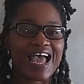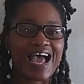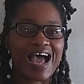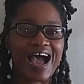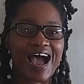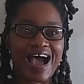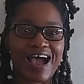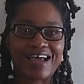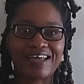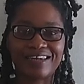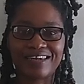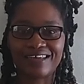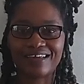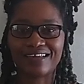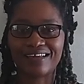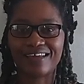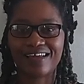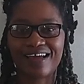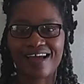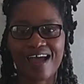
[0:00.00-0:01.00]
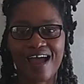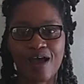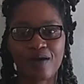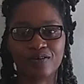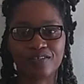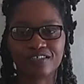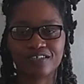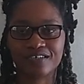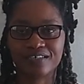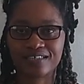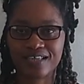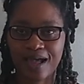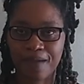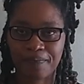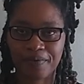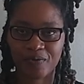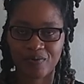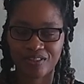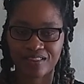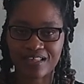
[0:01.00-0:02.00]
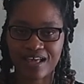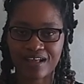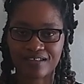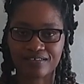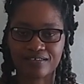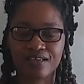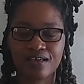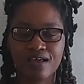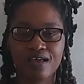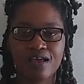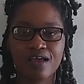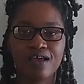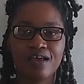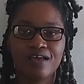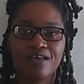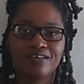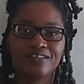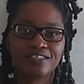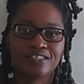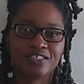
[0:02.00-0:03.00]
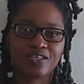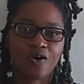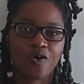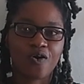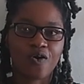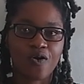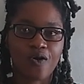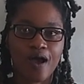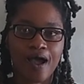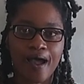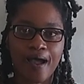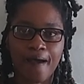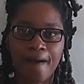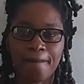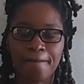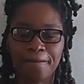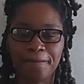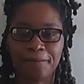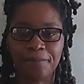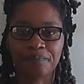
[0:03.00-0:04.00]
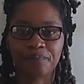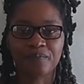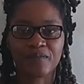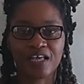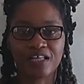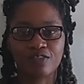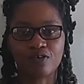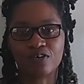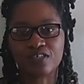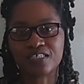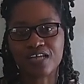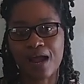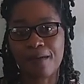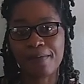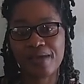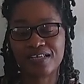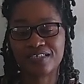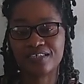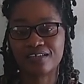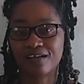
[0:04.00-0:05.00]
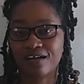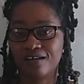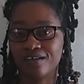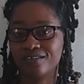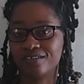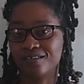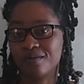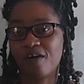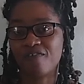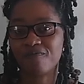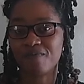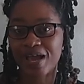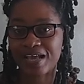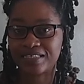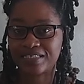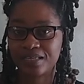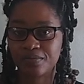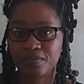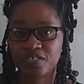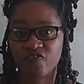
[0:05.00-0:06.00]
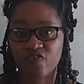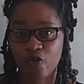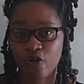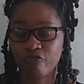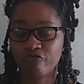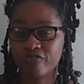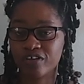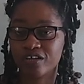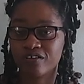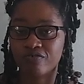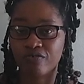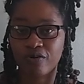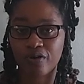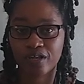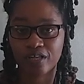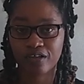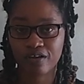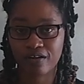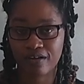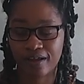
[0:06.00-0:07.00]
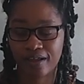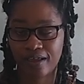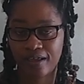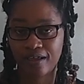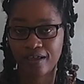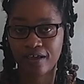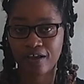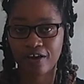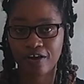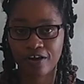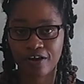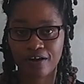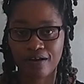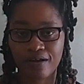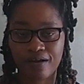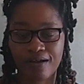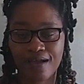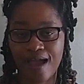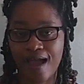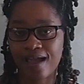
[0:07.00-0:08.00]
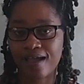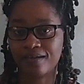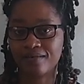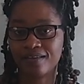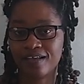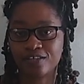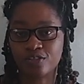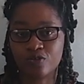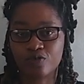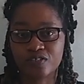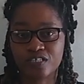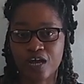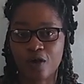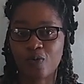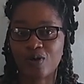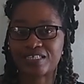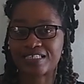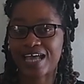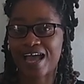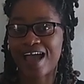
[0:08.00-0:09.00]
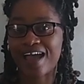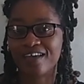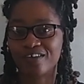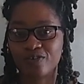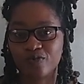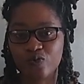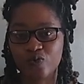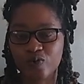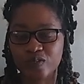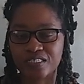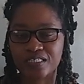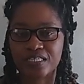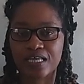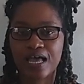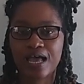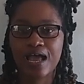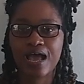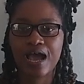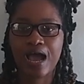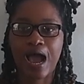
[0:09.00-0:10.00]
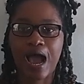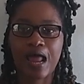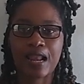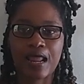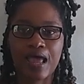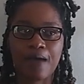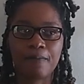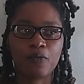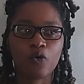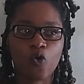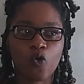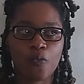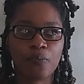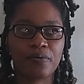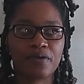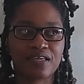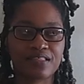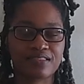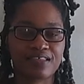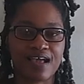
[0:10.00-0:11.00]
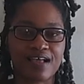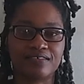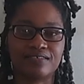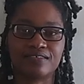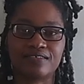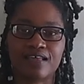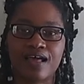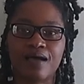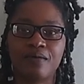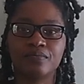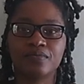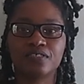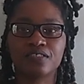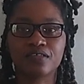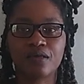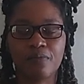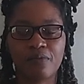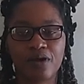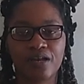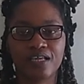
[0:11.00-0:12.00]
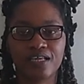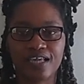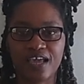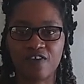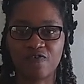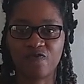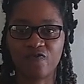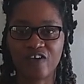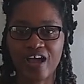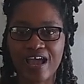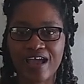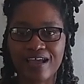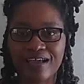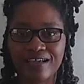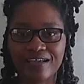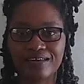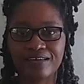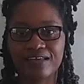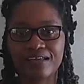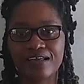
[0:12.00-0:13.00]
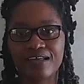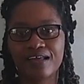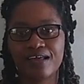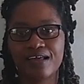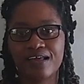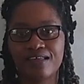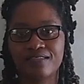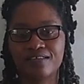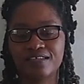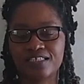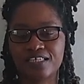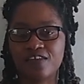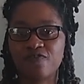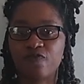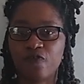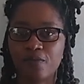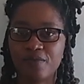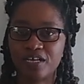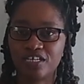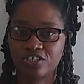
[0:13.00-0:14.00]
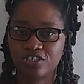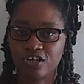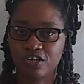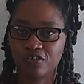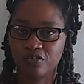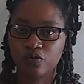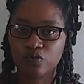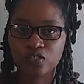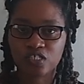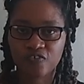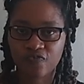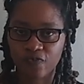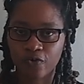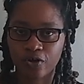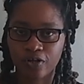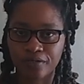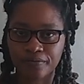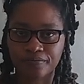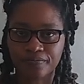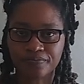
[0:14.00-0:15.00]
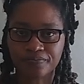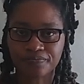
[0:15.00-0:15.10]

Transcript: and I was just happy with that. So those are basically some of my tips for regrowing your hair. Those are what I use. And I'm hoping that somebody can find this information useful